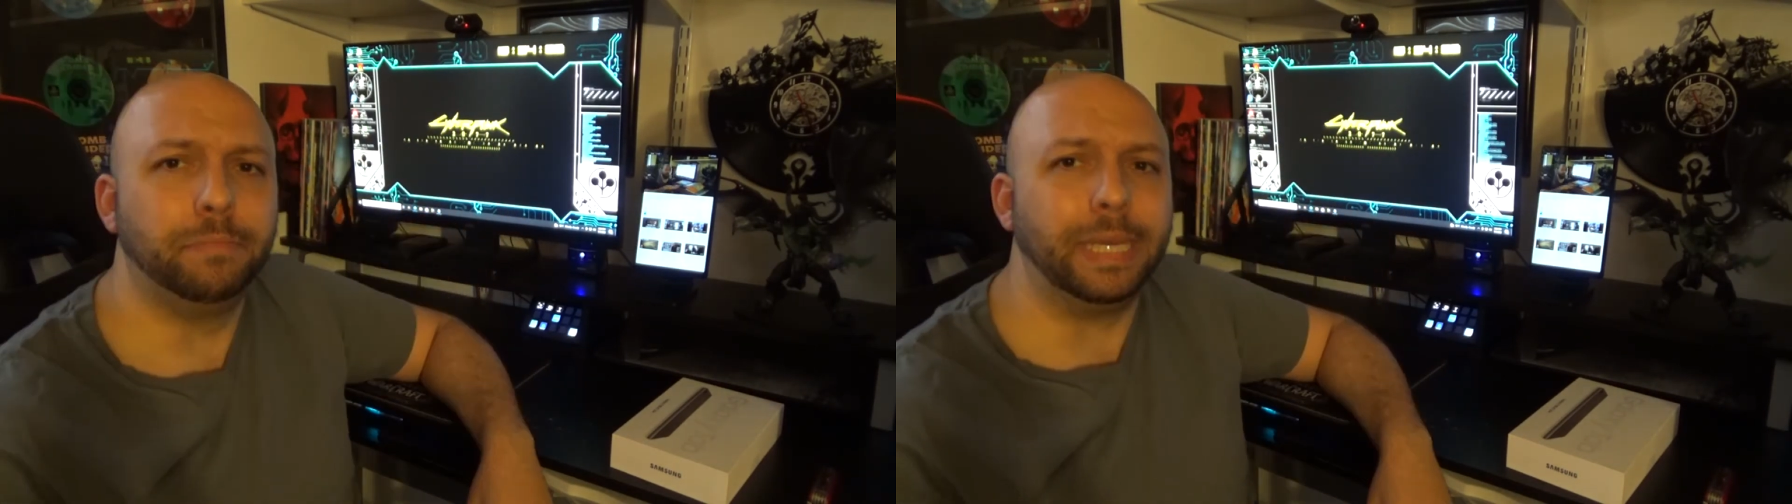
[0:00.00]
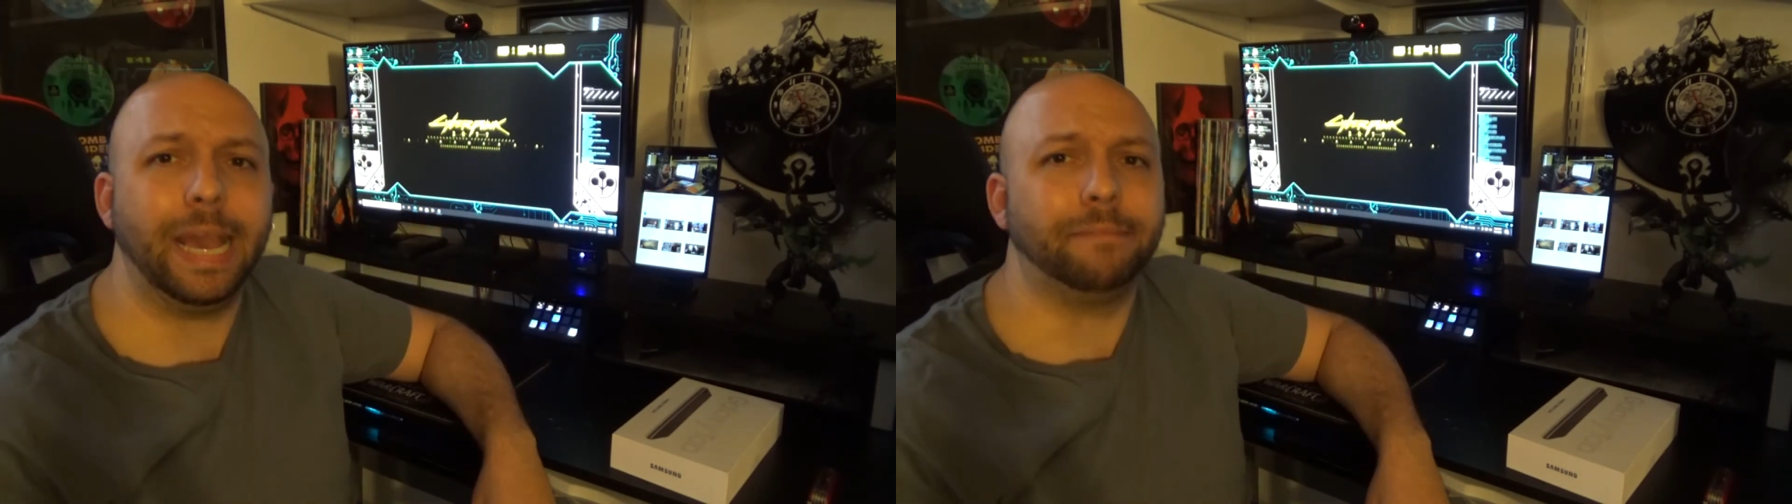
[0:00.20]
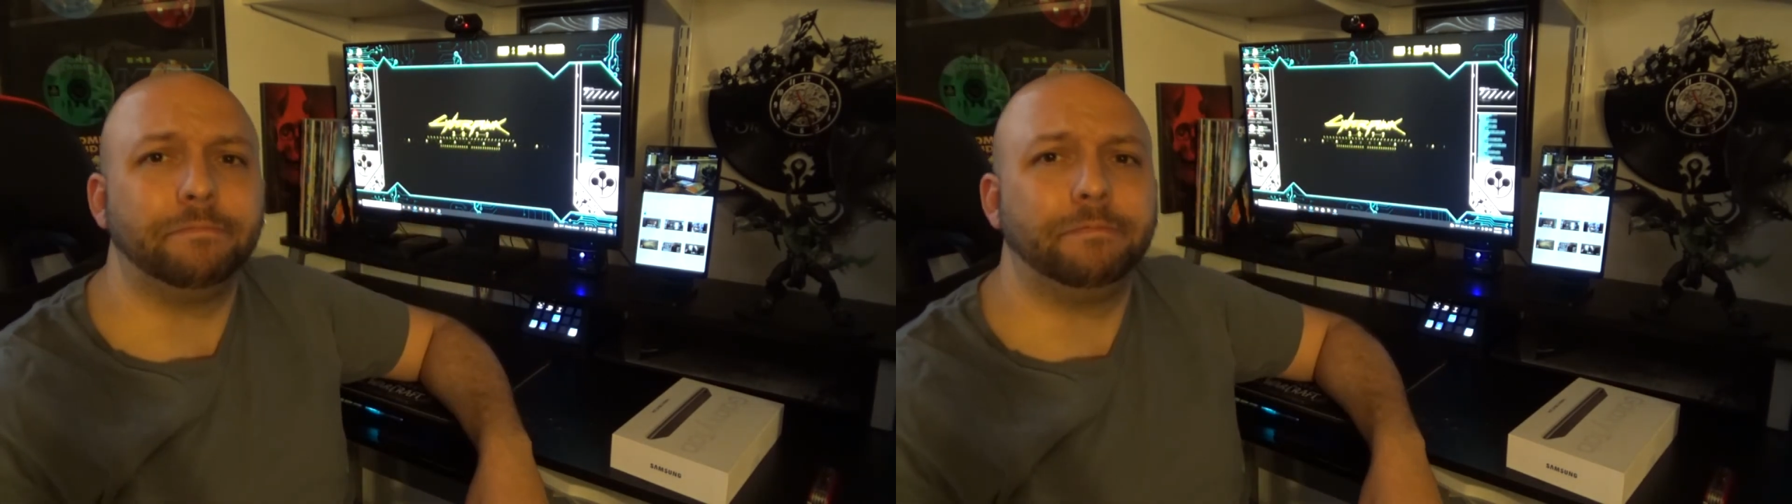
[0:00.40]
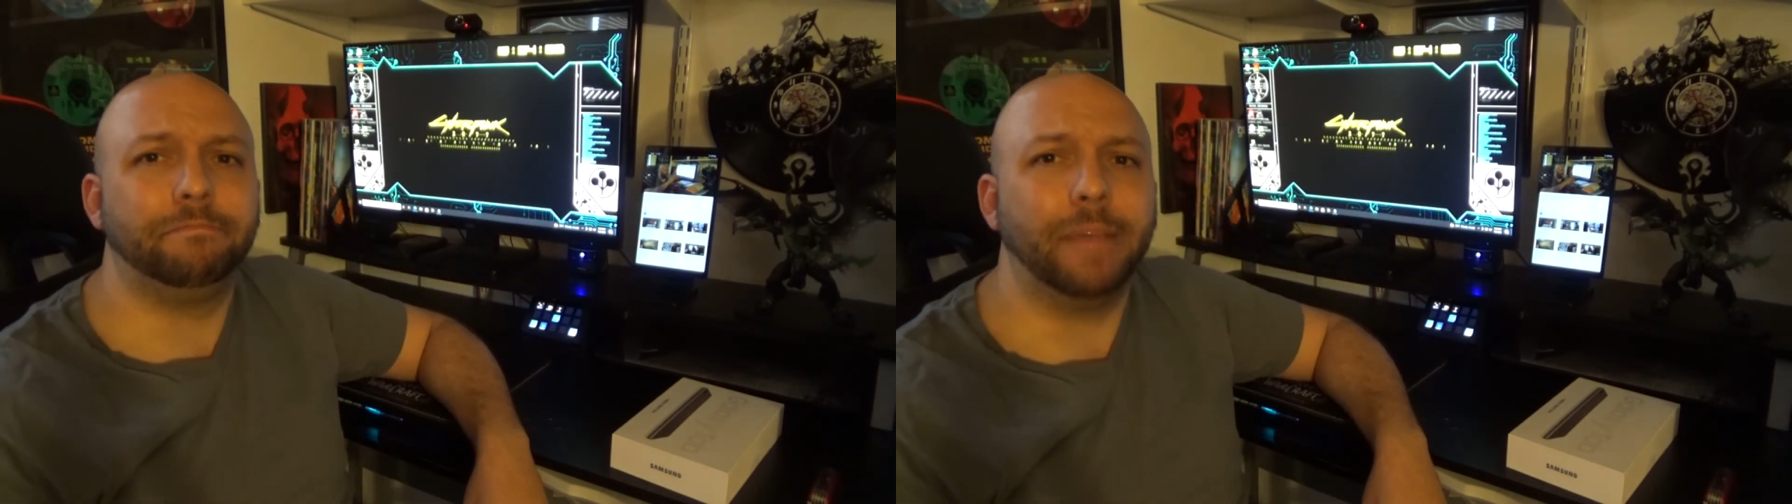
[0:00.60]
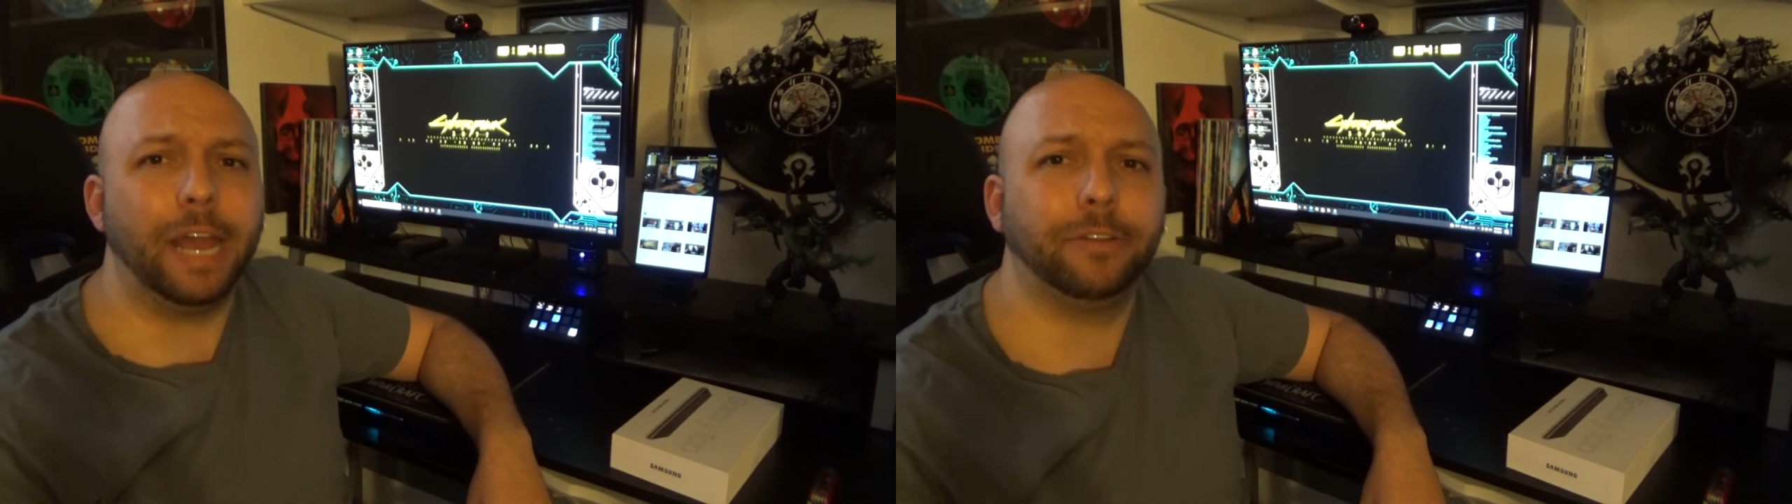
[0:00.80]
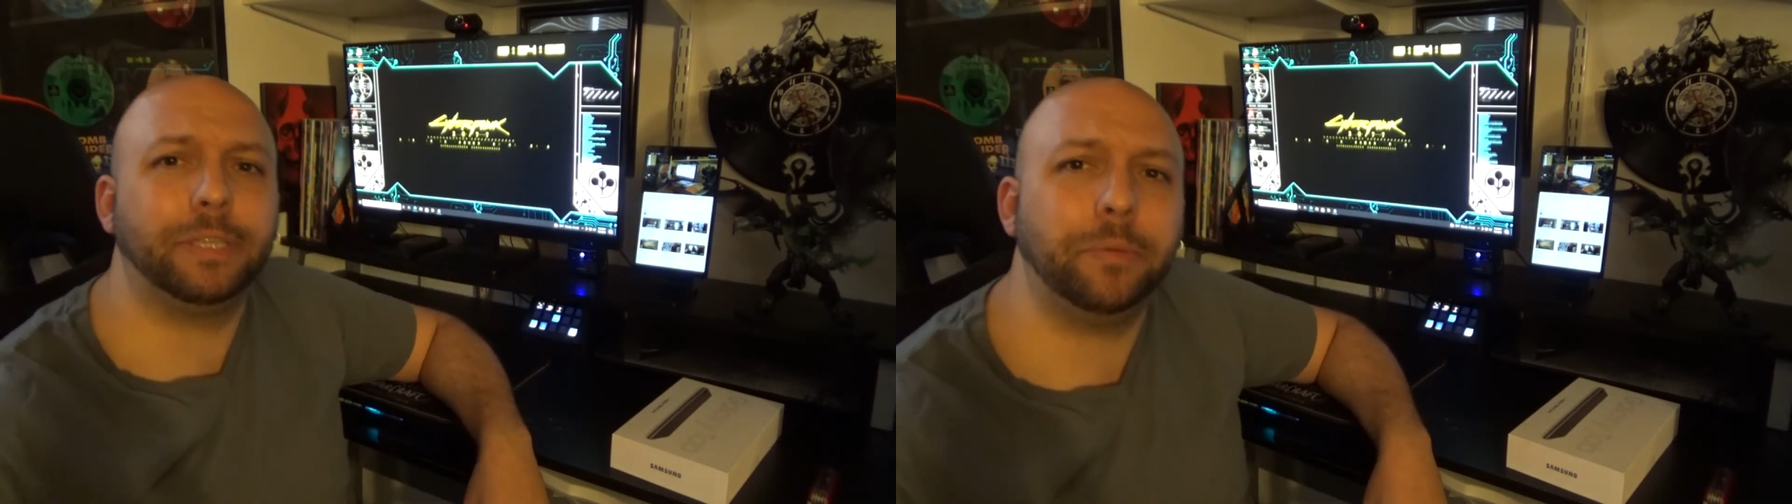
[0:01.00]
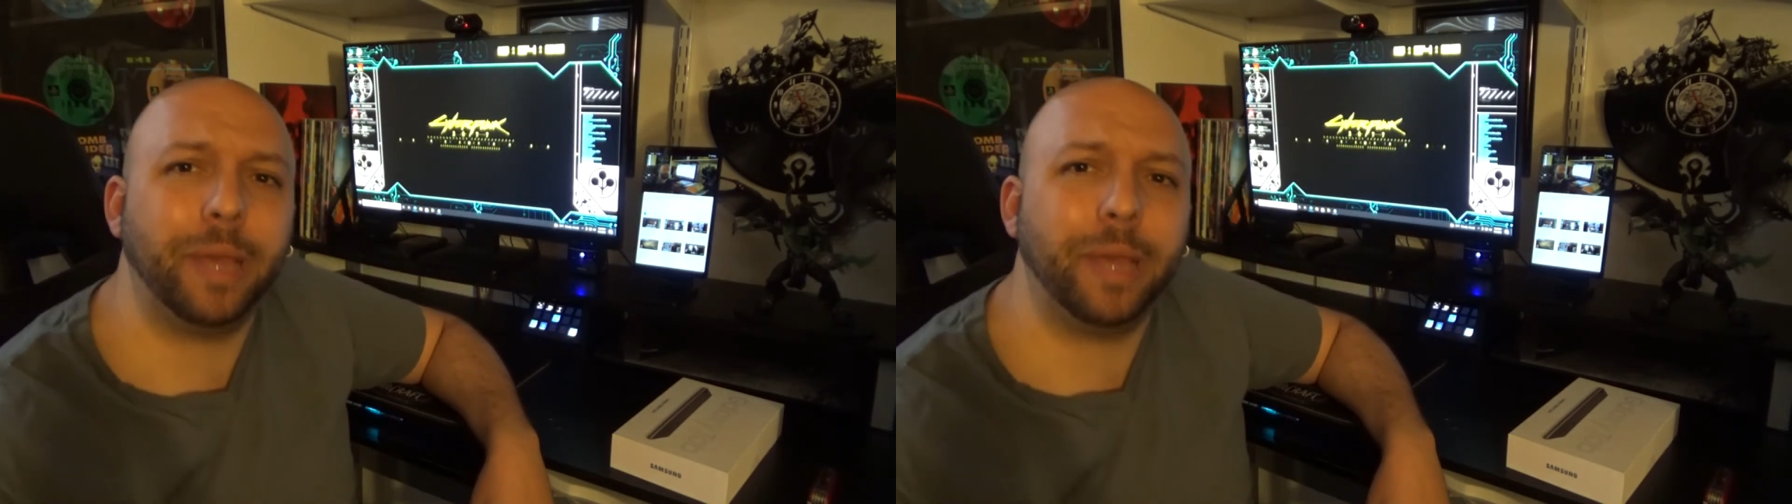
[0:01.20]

But yeah, I don't seem to be